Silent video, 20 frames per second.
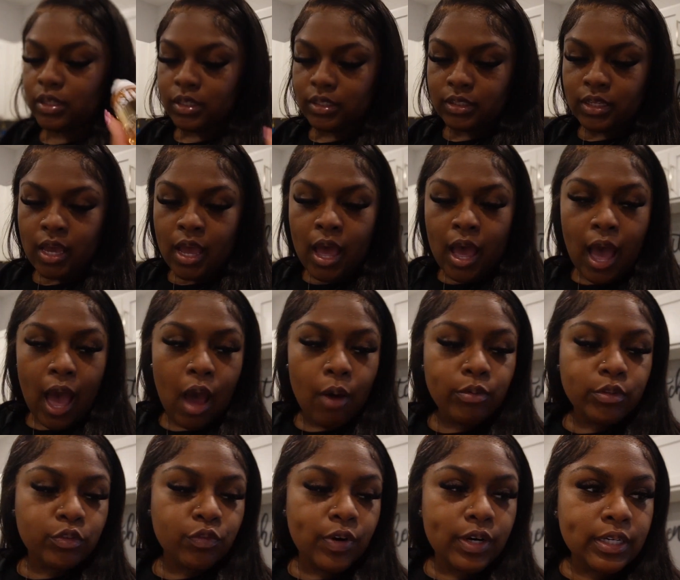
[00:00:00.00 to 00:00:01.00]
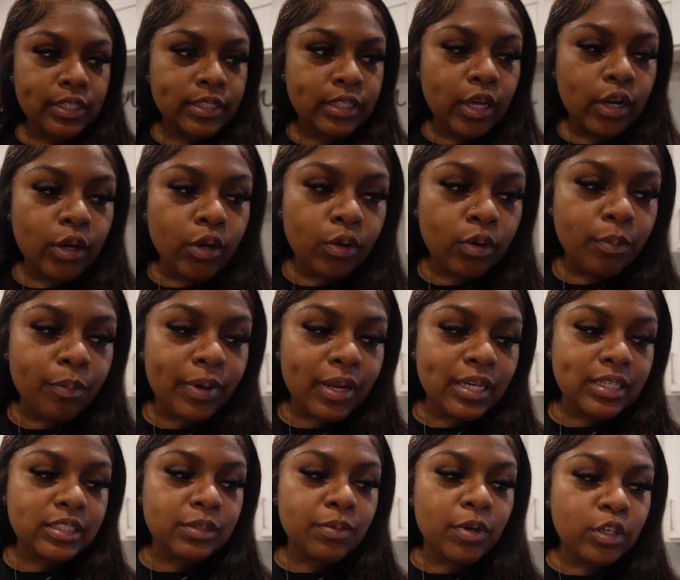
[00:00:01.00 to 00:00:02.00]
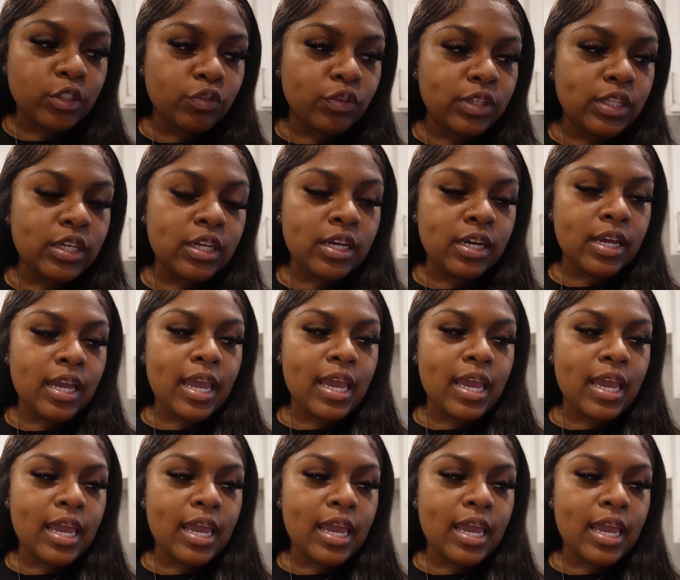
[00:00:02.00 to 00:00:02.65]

this. I was running low, but it smells really good,